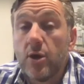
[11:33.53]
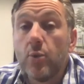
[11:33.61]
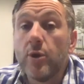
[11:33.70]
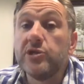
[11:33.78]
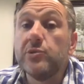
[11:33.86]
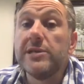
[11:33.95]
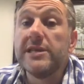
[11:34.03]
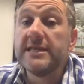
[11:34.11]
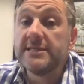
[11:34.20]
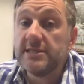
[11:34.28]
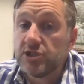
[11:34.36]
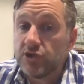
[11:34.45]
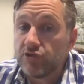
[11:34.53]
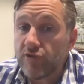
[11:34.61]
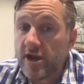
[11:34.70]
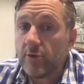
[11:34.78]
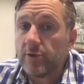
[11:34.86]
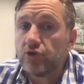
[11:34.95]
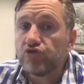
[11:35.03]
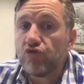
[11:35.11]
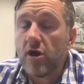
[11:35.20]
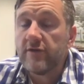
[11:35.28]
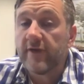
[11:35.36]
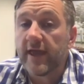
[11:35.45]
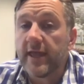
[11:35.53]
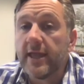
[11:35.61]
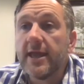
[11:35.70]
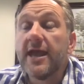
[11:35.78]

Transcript: when you listen to the radio when you're driving,